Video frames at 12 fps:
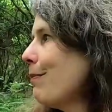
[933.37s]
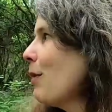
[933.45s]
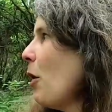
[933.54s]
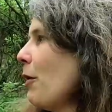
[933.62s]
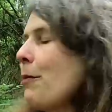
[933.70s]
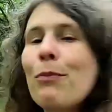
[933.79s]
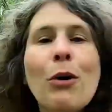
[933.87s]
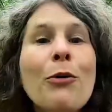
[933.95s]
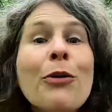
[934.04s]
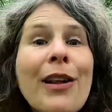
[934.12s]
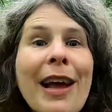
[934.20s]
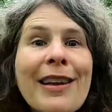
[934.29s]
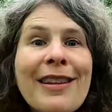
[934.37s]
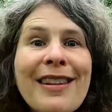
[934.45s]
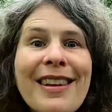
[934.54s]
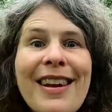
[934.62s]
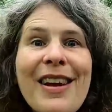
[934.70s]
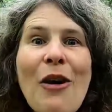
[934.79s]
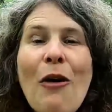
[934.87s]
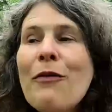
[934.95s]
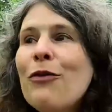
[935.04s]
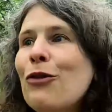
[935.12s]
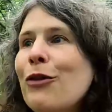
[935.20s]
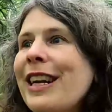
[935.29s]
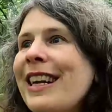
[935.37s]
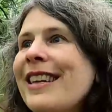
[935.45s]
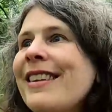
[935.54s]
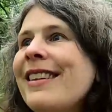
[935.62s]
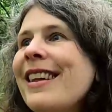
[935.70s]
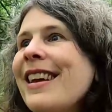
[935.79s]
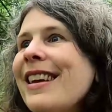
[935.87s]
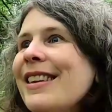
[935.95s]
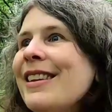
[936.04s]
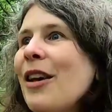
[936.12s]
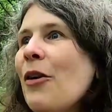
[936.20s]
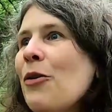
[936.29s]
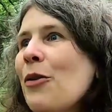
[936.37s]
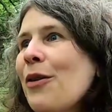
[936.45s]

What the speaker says: kind of process of trees so